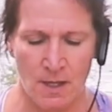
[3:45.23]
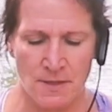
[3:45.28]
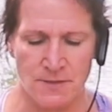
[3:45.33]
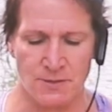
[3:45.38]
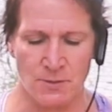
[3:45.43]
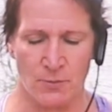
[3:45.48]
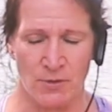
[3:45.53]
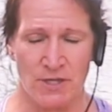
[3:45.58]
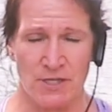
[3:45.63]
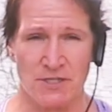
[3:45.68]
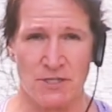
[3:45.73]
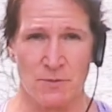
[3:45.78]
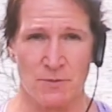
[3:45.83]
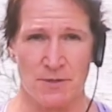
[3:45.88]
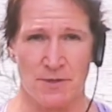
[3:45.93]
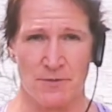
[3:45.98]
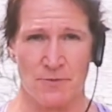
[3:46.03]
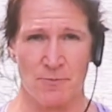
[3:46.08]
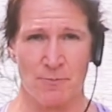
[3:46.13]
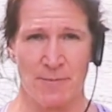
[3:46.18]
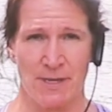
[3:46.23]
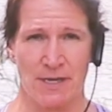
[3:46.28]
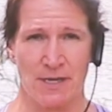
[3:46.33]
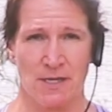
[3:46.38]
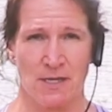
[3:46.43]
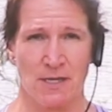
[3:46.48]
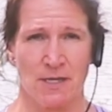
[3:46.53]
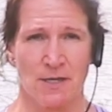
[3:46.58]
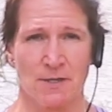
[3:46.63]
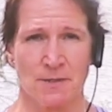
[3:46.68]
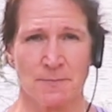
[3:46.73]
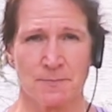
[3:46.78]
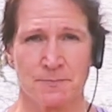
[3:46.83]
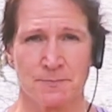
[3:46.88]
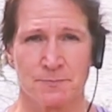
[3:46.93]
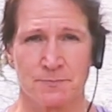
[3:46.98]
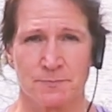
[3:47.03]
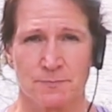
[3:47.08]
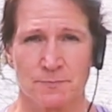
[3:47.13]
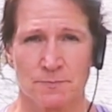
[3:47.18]
So we're going to do another minute here.
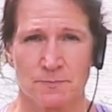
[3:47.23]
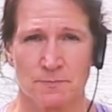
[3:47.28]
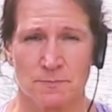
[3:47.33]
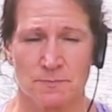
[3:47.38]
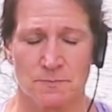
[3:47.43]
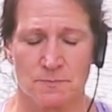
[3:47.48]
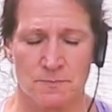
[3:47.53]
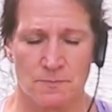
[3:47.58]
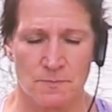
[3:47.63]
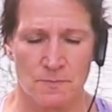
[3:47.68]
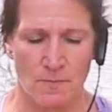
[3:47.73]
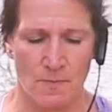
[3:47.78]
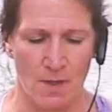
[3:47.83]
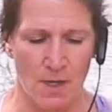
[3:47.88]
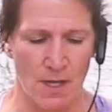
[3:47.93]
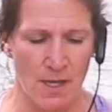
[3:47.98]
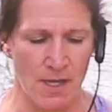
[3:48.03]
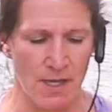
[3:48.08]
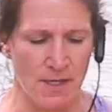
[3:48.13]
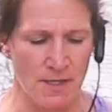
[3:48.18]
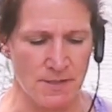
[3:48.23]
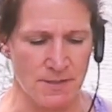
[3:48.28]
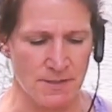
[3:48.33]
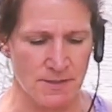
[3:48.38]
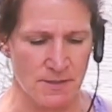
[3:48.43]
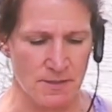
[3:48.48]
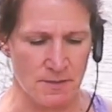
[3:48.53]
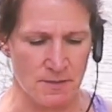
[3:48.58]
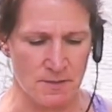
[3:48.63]
And